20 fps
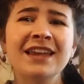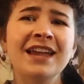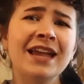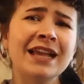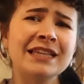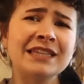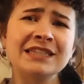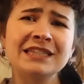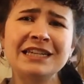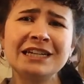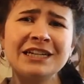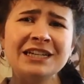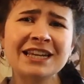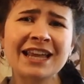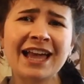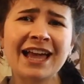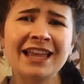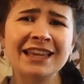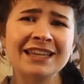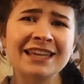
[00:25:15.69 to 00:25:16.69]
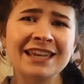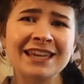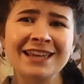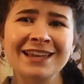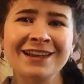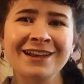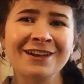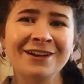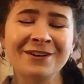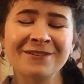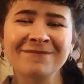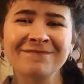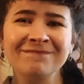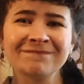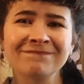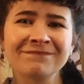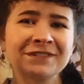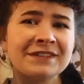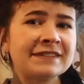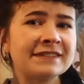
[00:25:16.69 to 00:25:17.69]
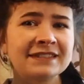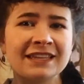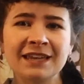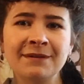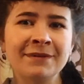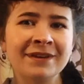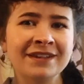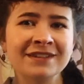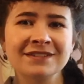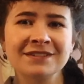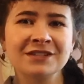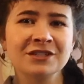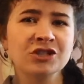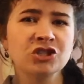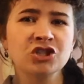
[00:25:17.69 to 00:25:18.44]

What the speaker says: It's Dear Tally, same as this